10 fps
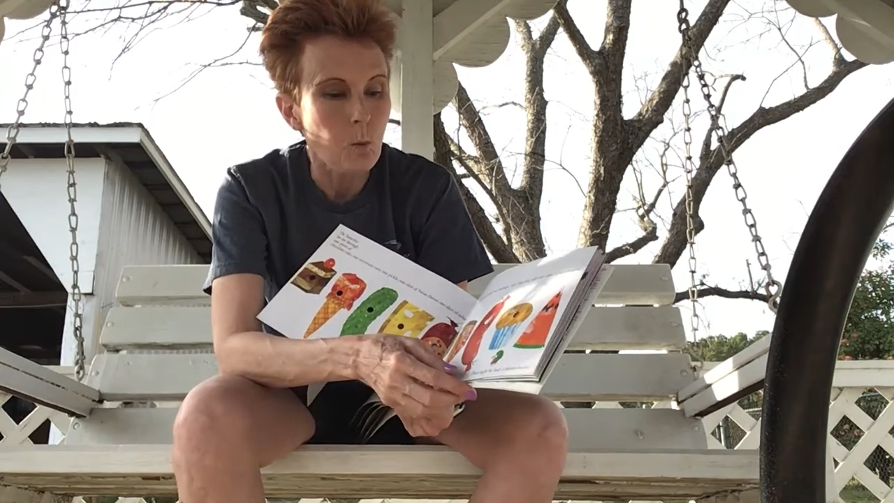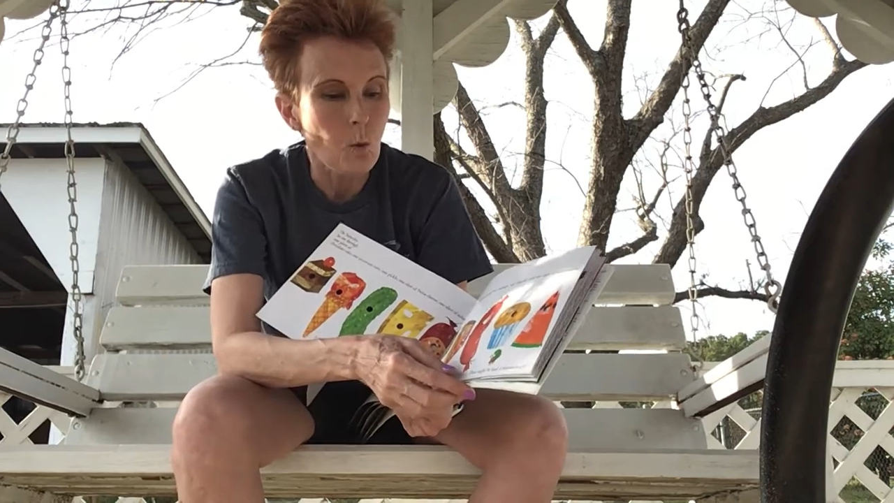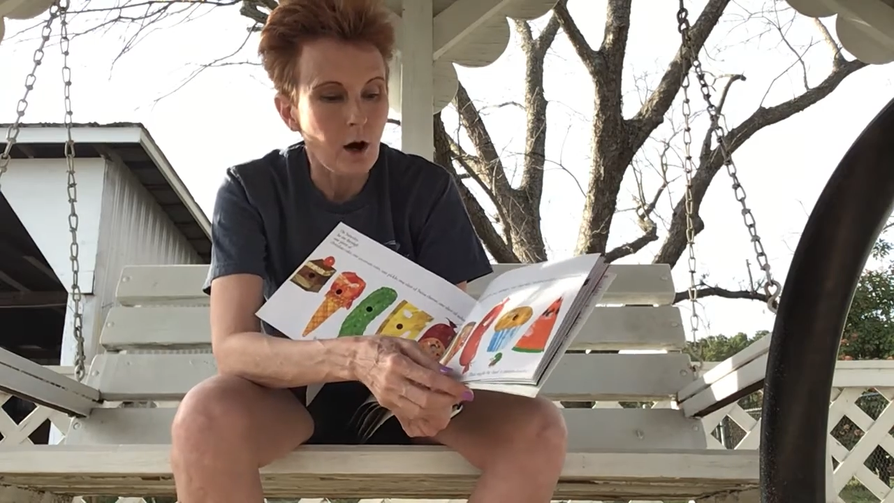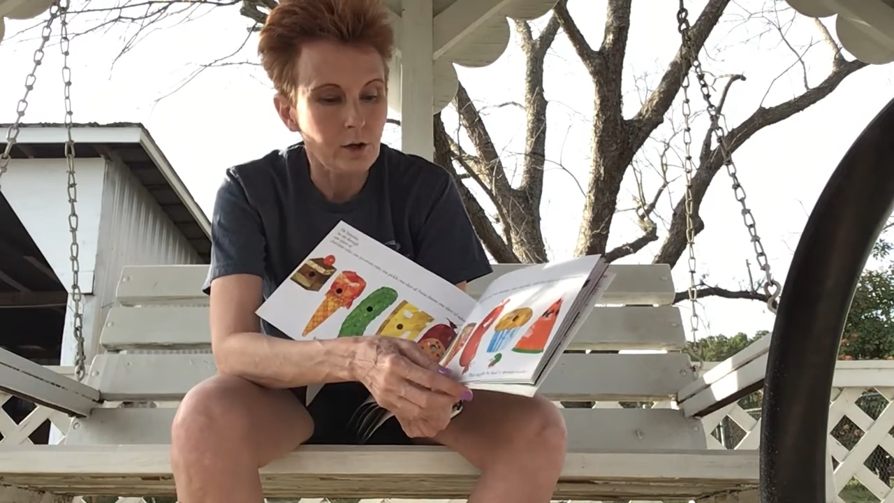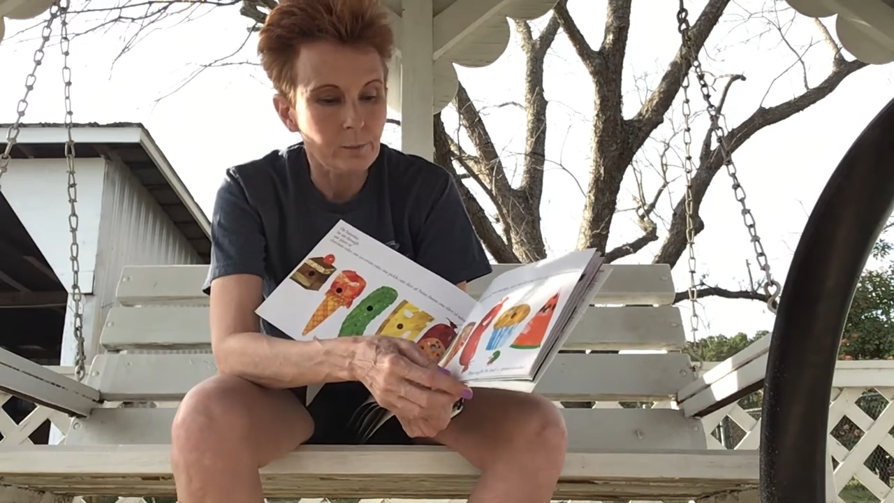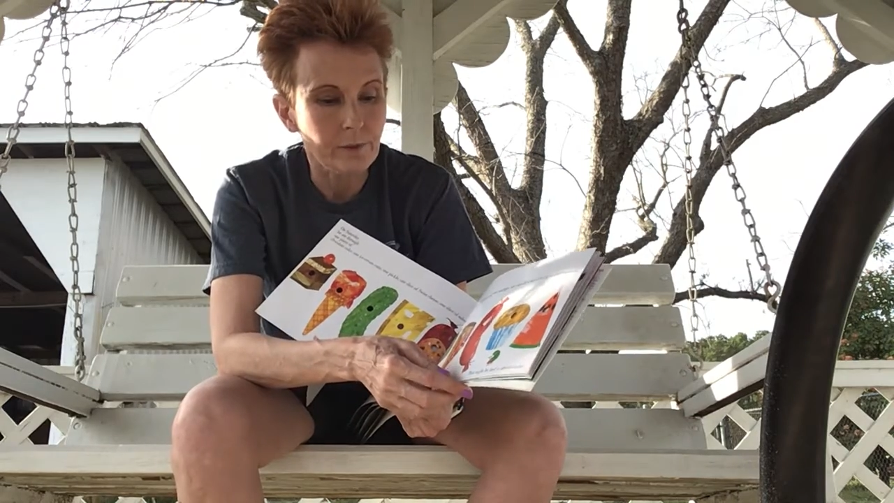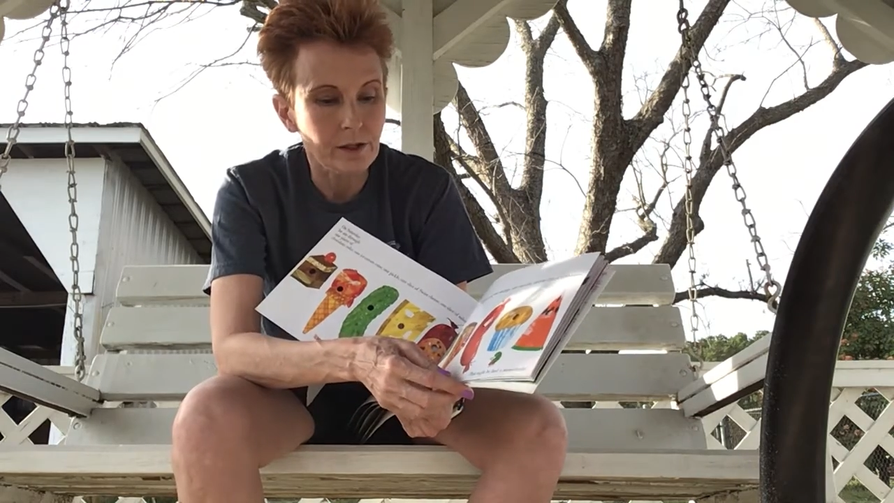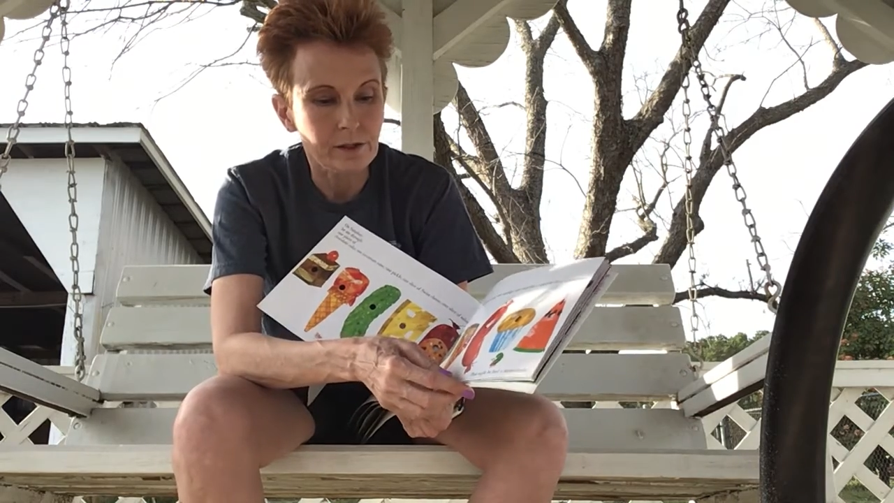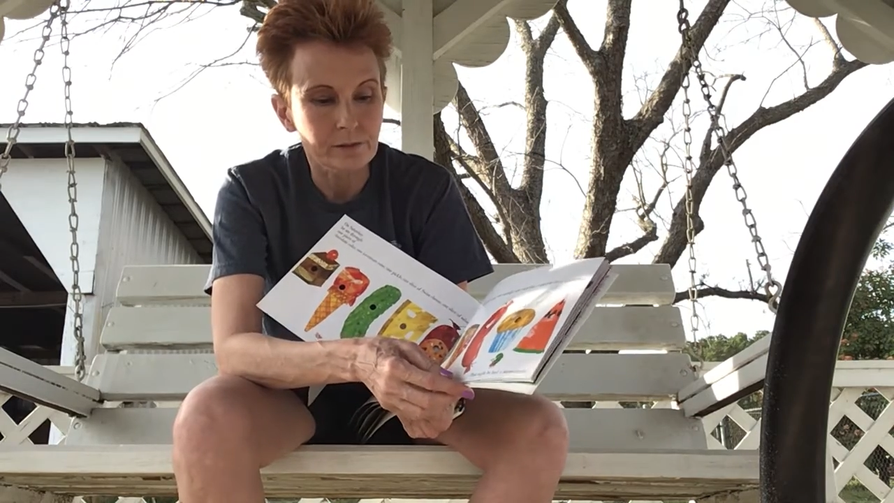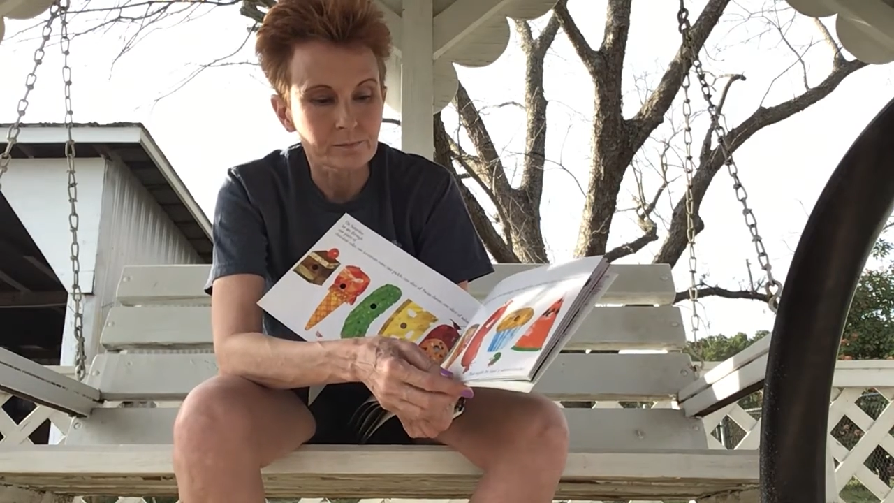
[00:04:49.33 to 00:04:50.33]

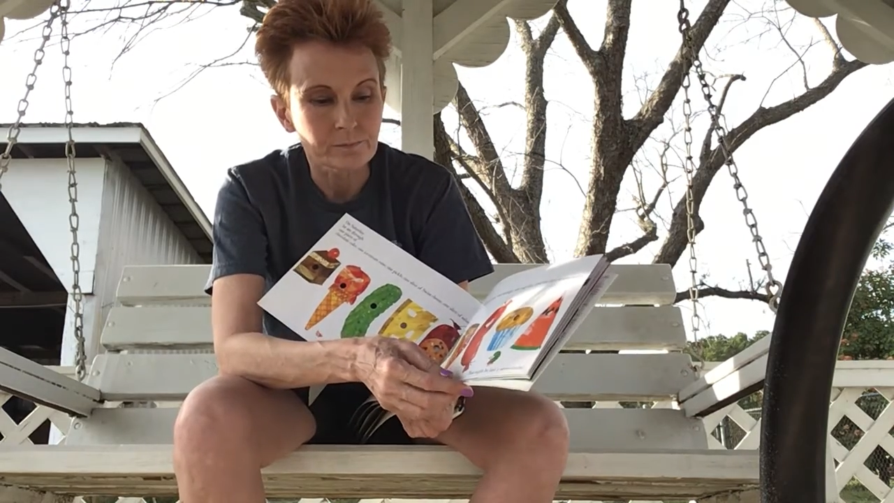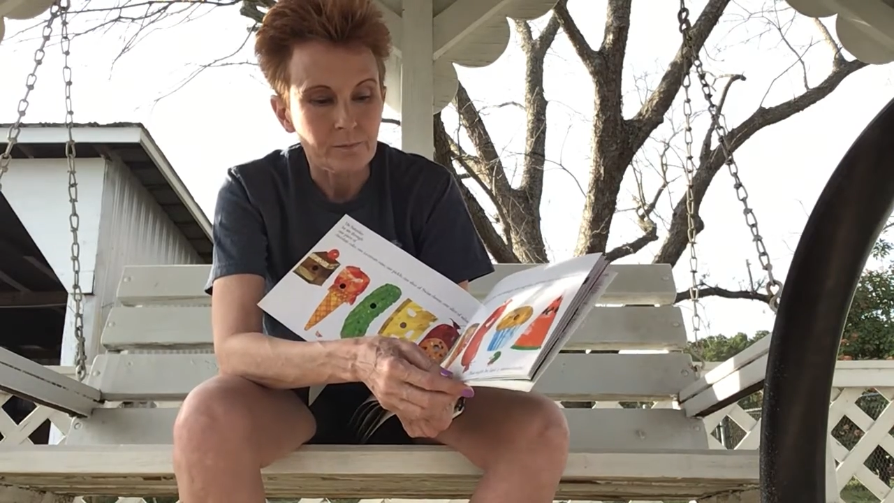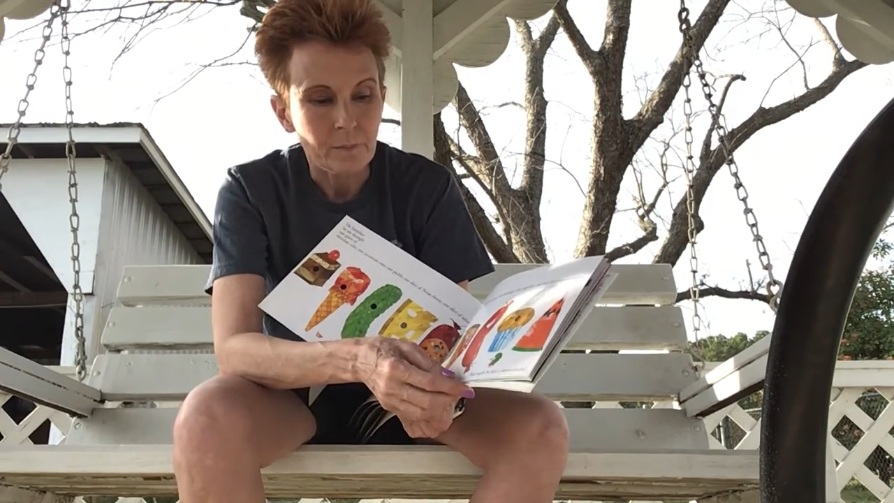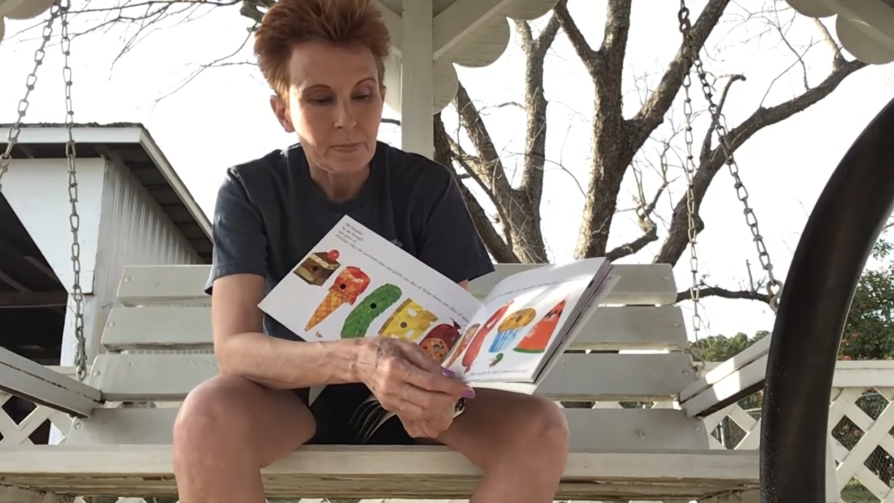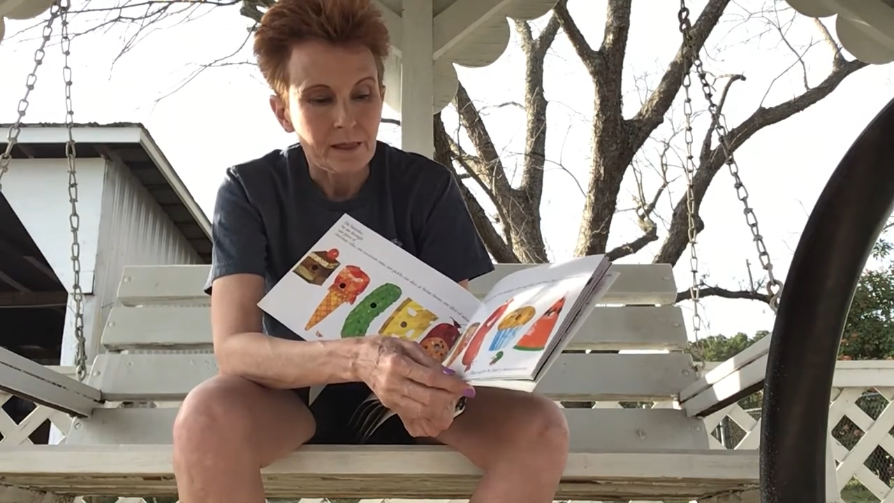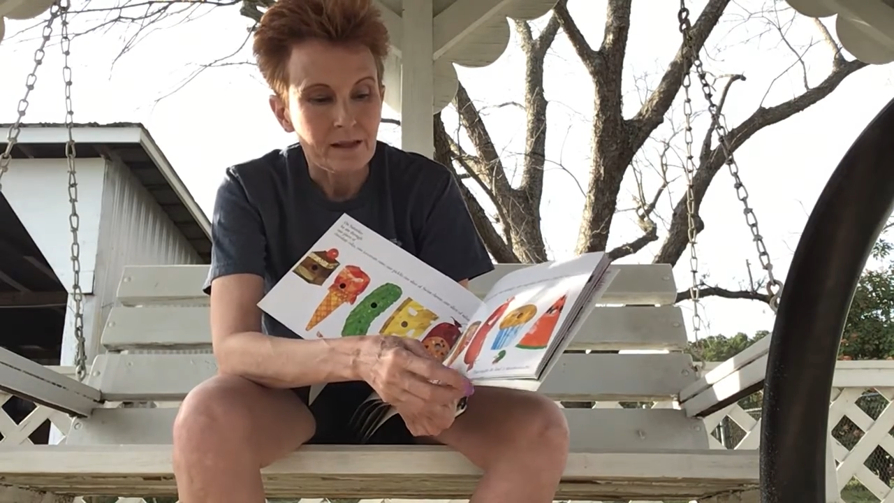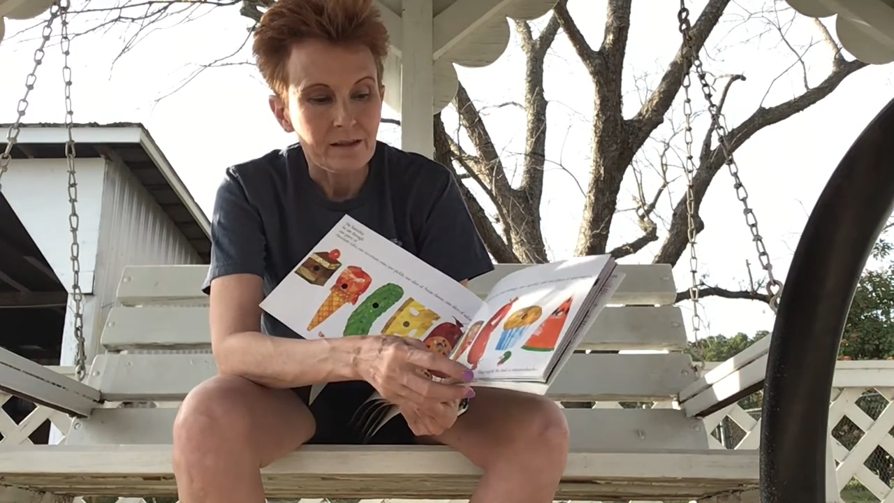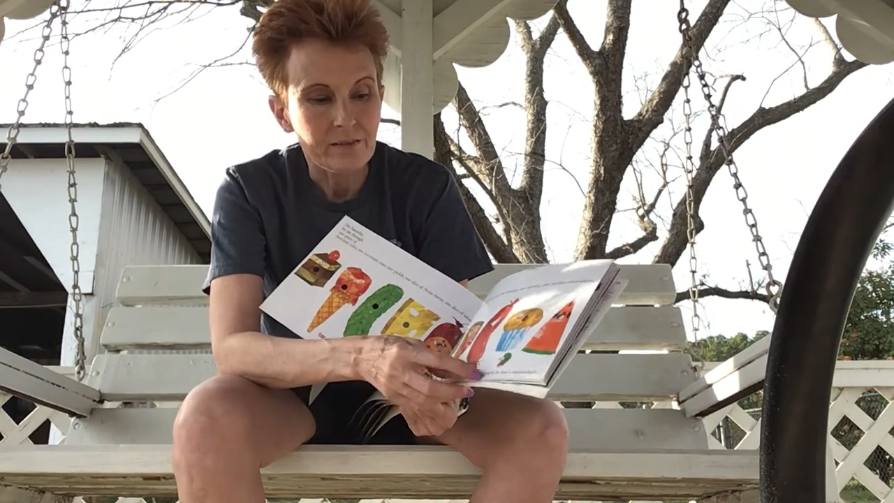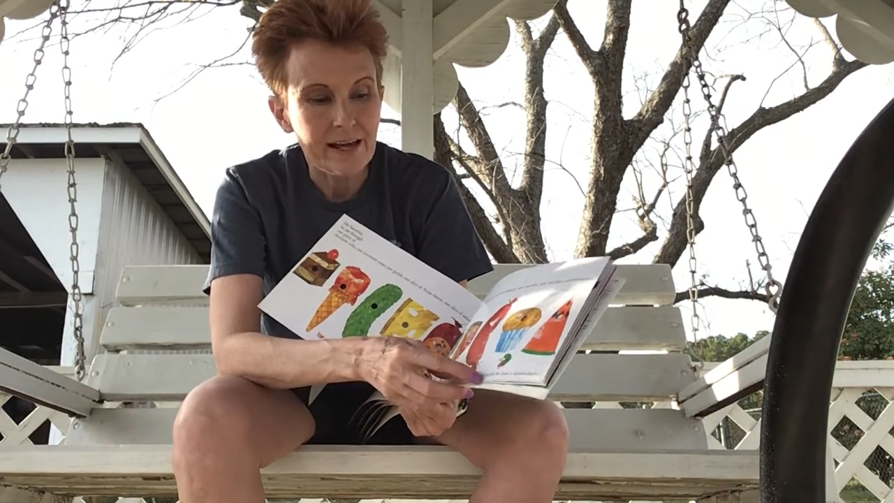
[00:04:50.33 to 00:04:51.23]
watermelon.